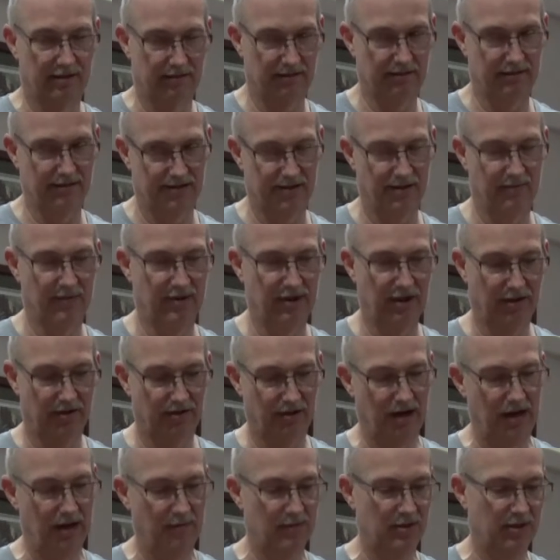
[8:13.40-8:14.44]
than some of the
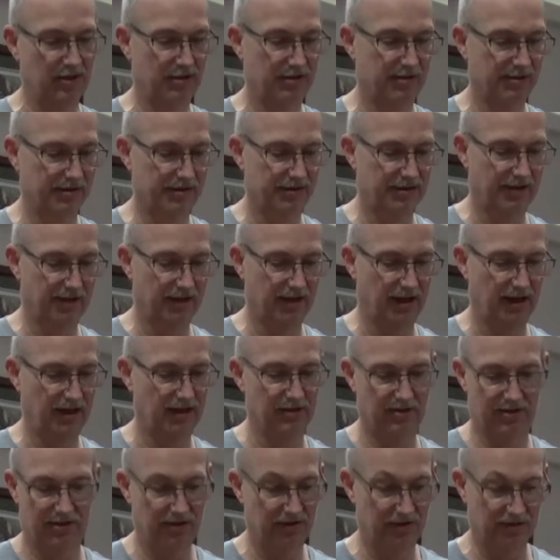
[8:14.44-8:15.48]
other options that I
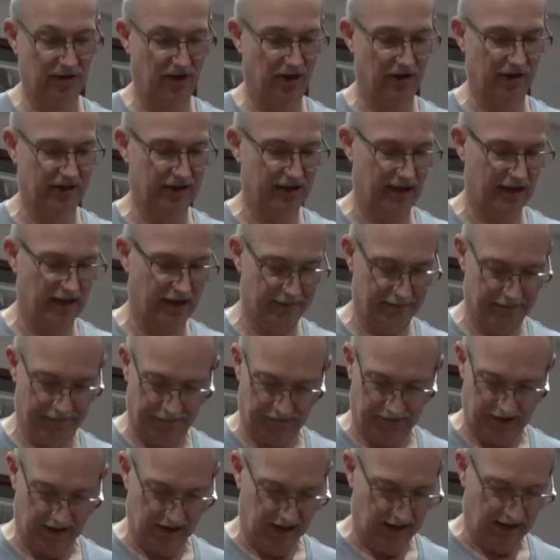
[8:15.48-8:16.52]
used to use all the time.
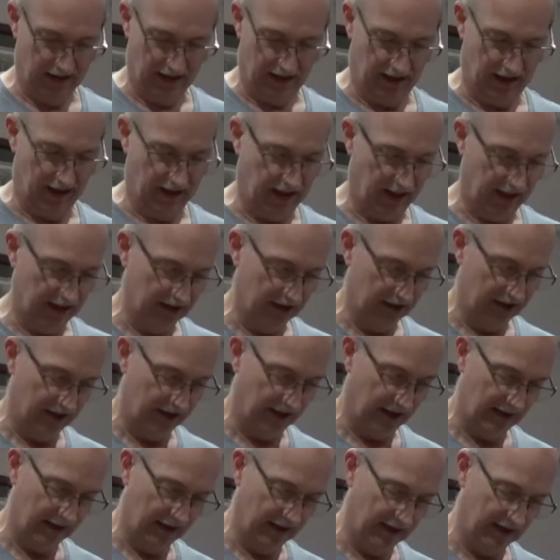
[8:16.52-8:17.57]
I
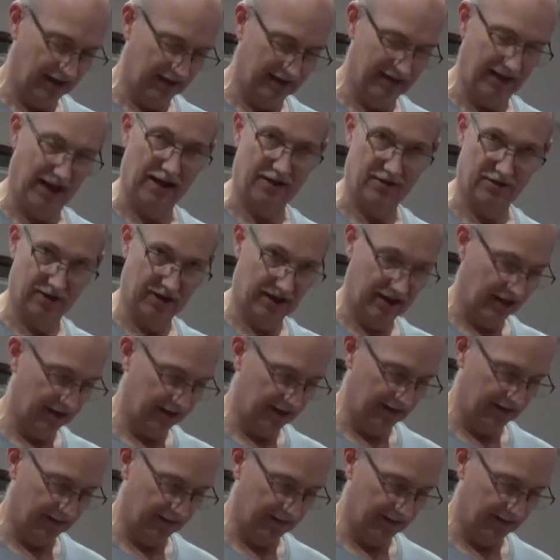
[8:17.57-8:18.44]
think it's actually got